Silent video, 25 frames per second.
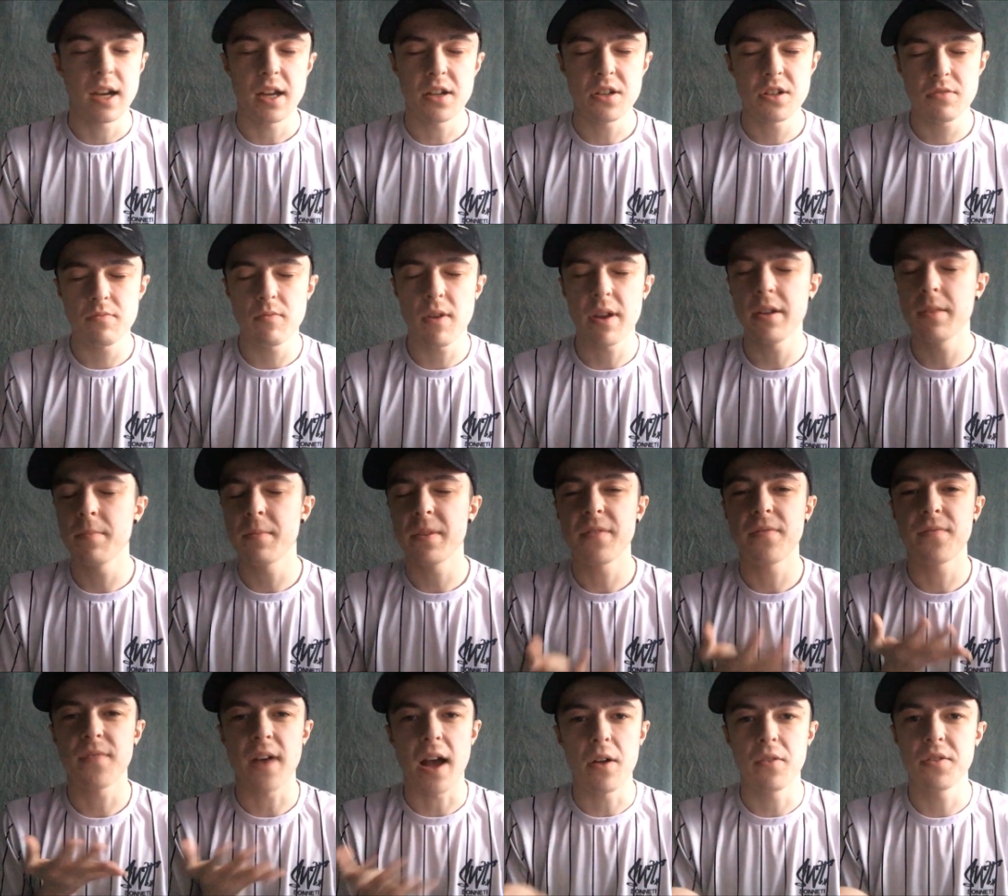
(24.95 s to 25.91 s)
I just
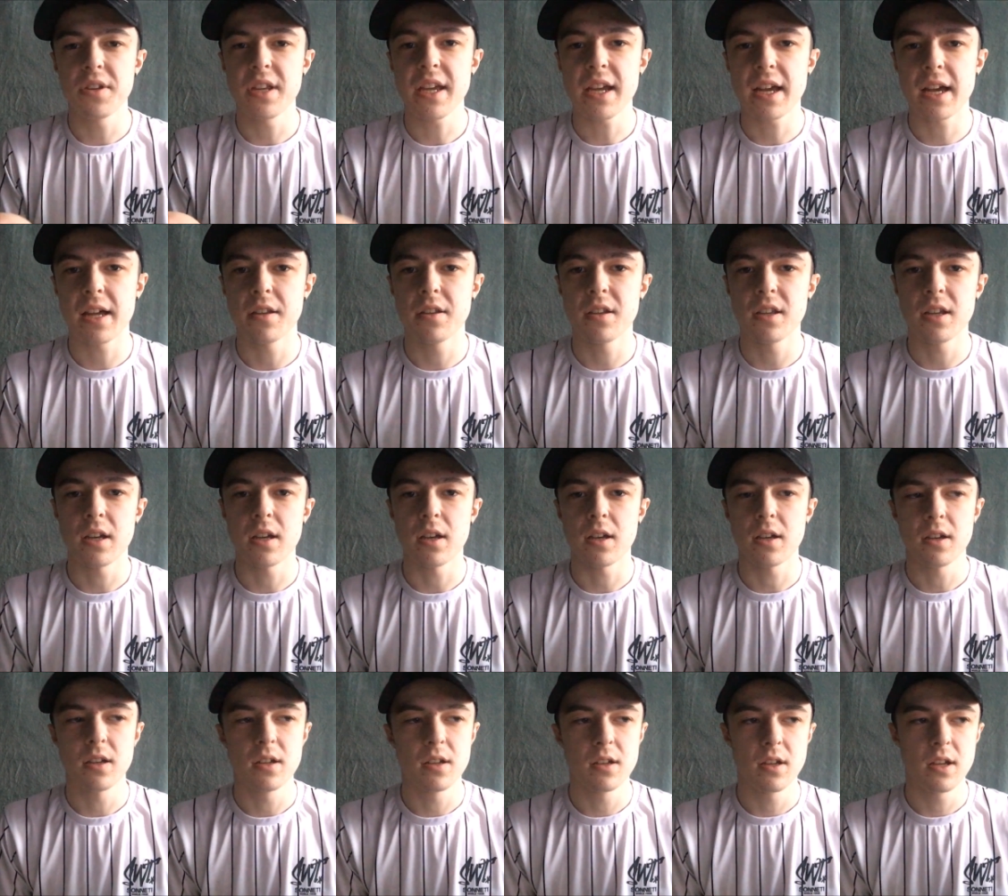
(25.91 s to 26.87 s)
randomly found it and
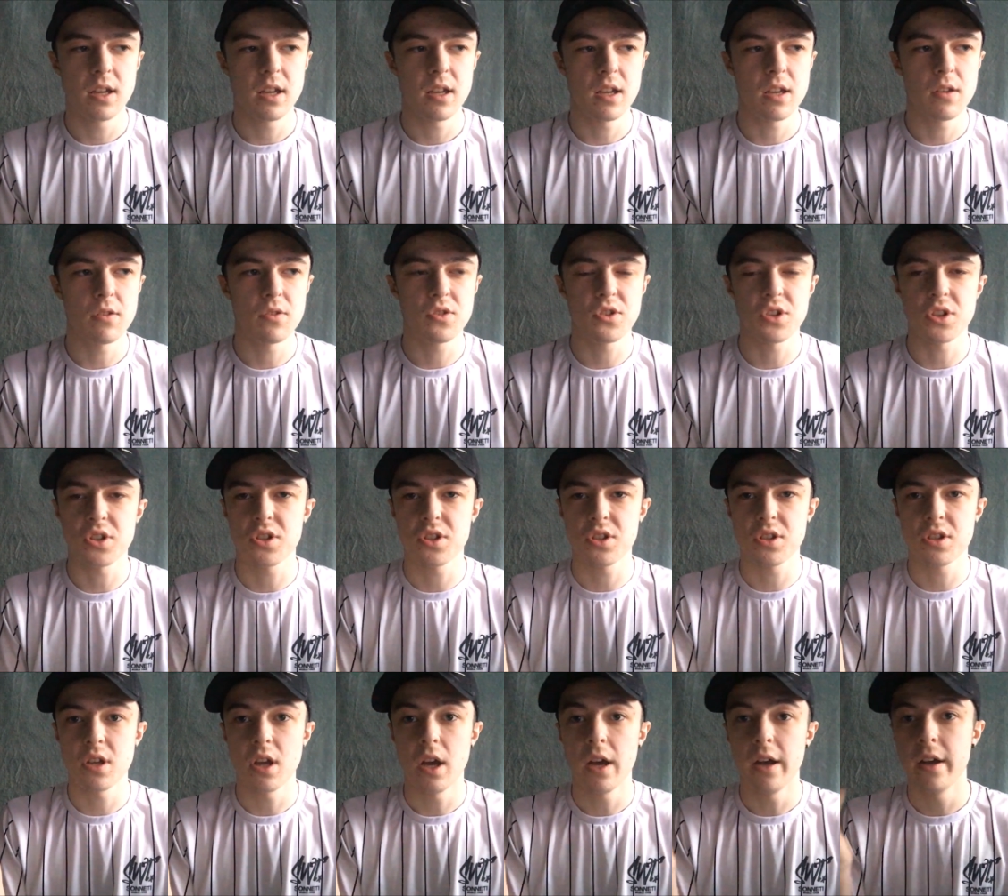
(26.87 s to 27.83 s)
uh, it was
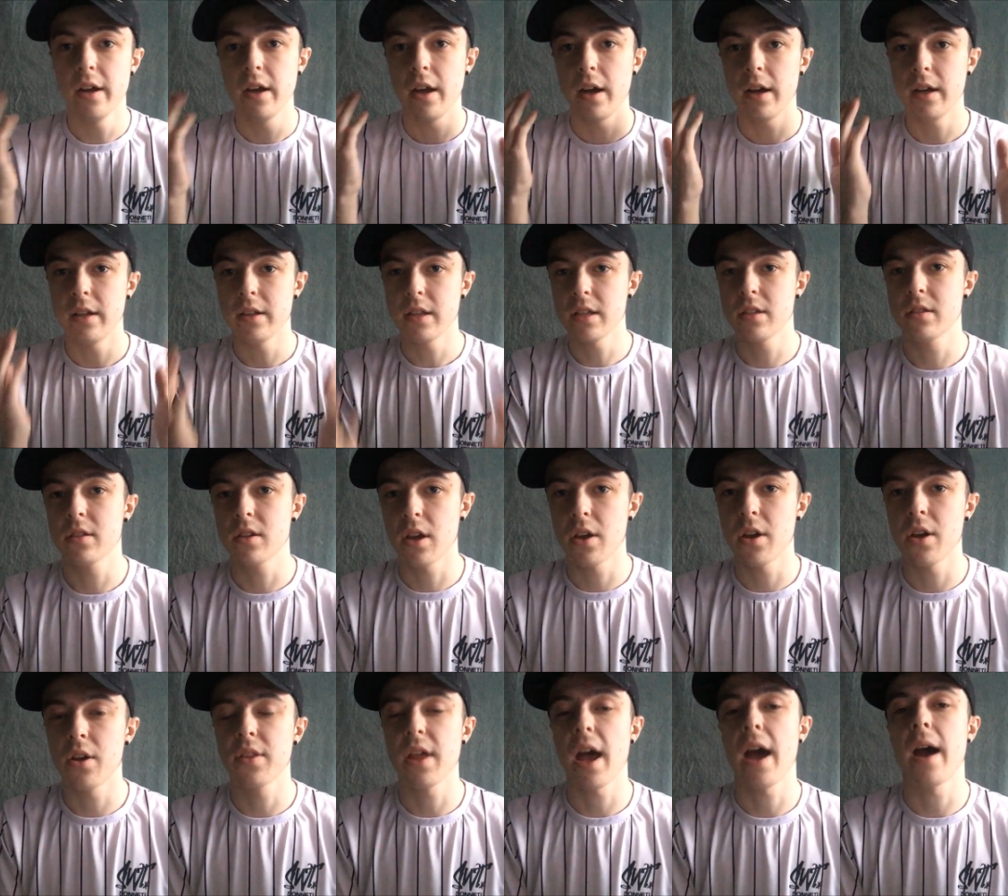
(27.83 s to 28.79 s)
just this
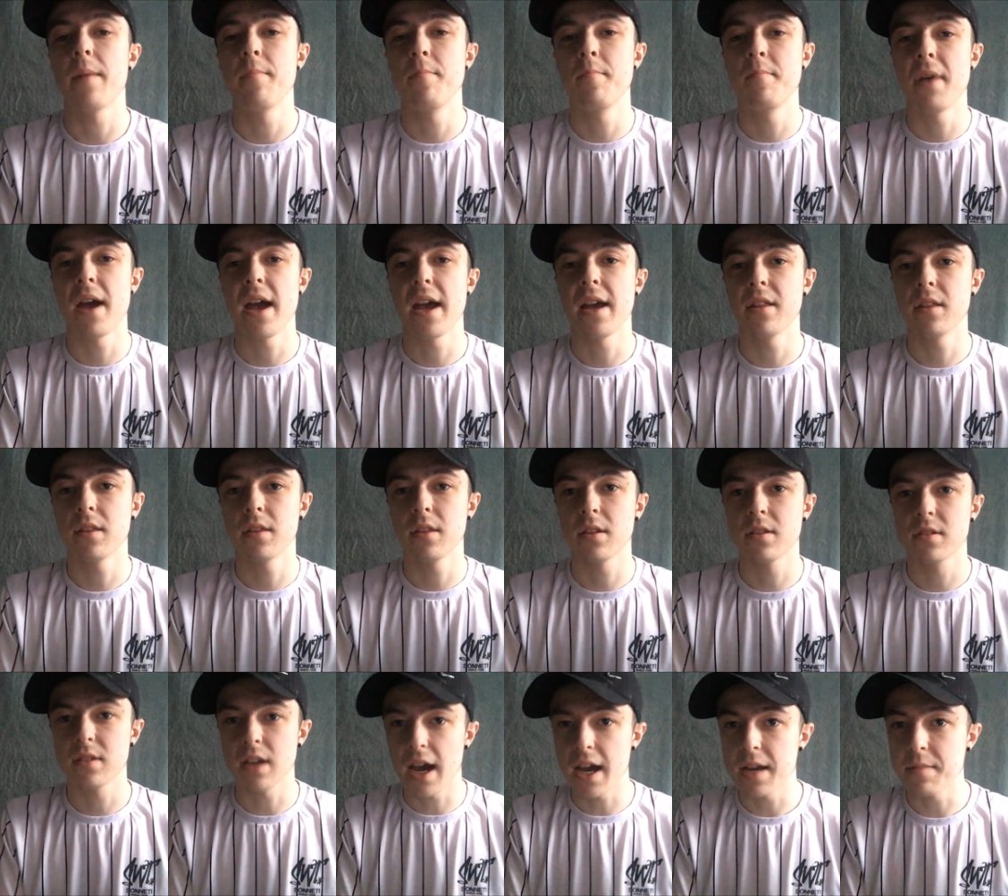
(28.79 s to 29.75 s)
girl that met
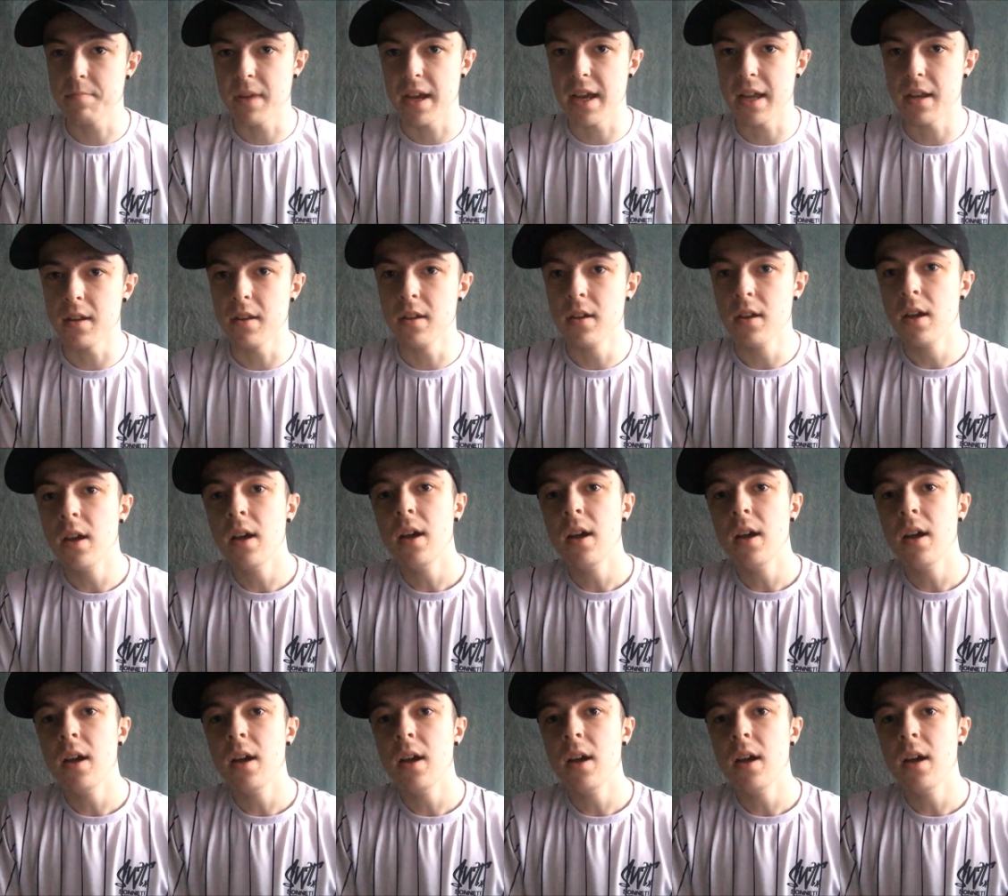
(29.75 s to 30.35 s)
the Sidemen